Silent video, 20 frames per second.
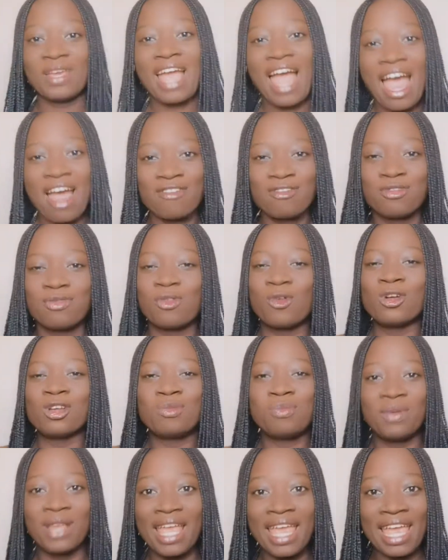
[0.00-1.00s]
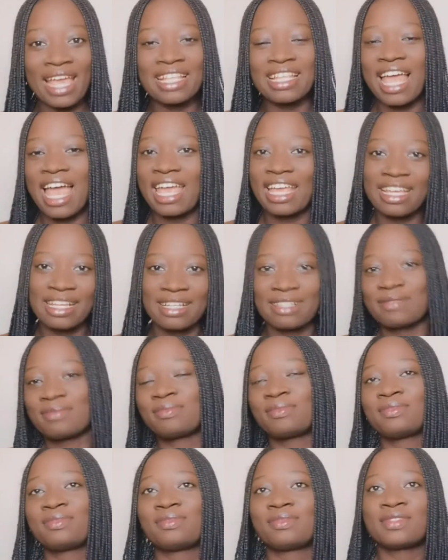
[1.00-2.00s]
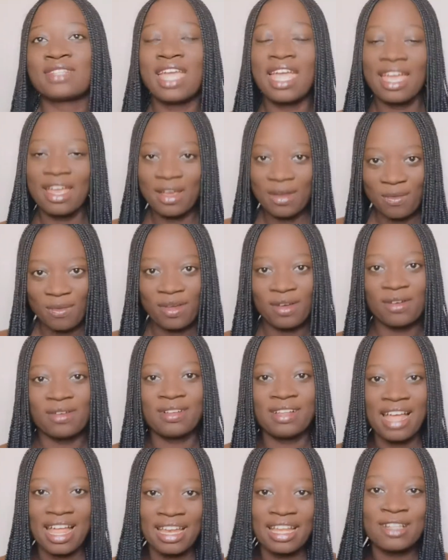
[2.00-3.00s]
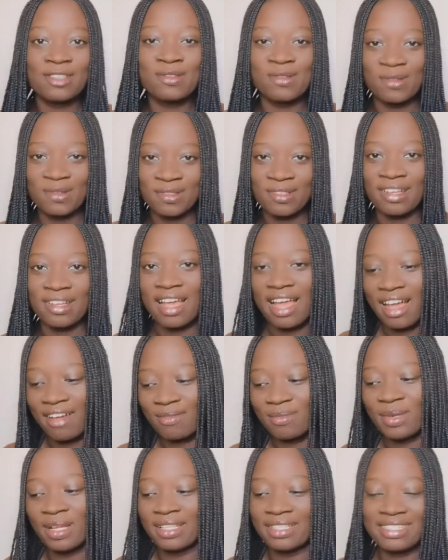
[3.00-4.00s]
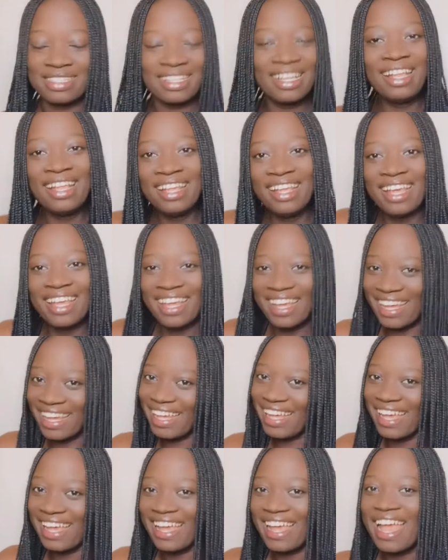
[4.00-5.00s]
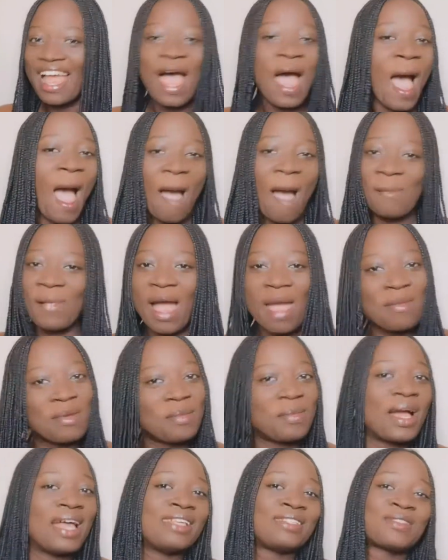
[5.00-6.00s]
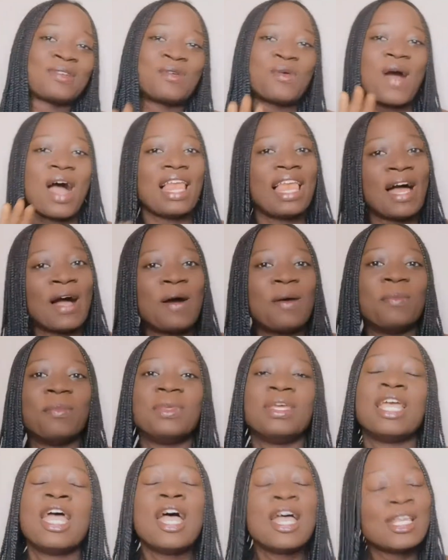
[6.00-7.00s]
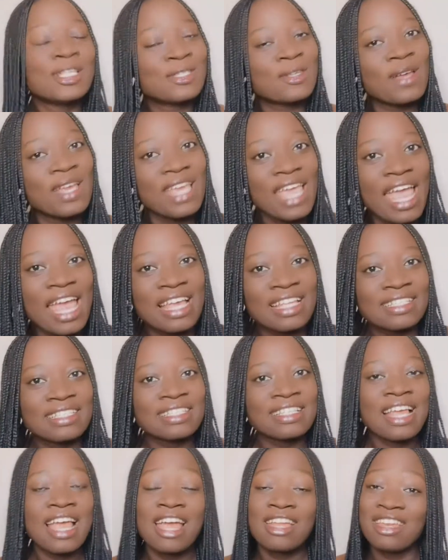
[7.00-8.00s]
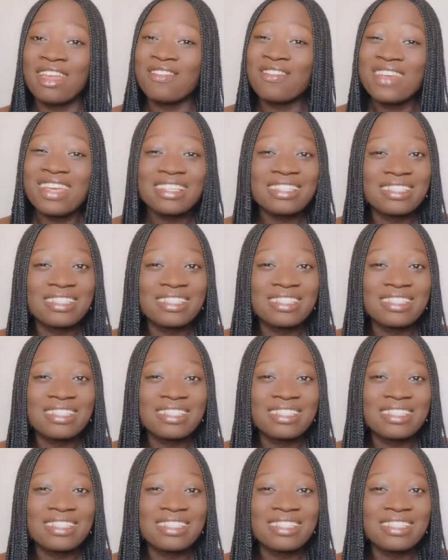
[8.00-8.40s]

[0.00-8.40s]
we have good play, like, well, other schools still have, but I'm happy my school allow me. So yes, the